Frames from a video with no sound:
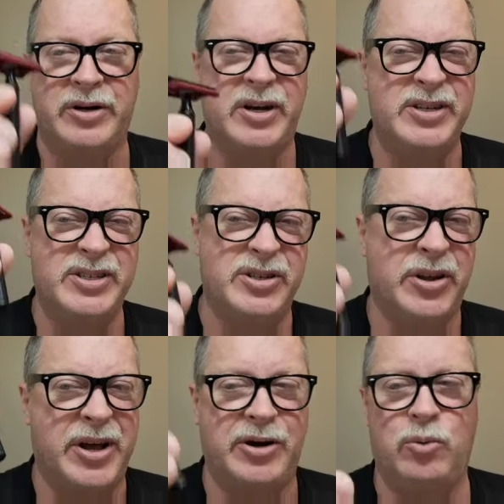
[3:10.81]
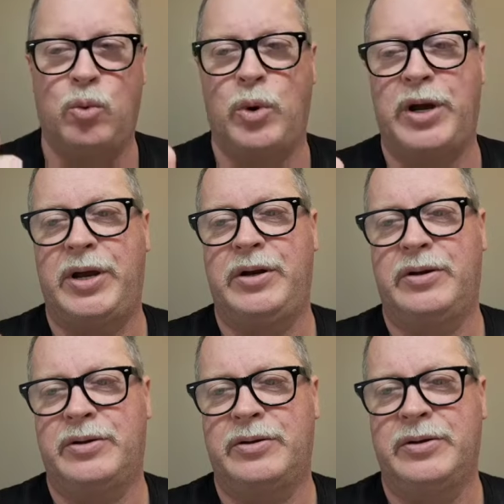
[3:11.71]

Nice, lightweight,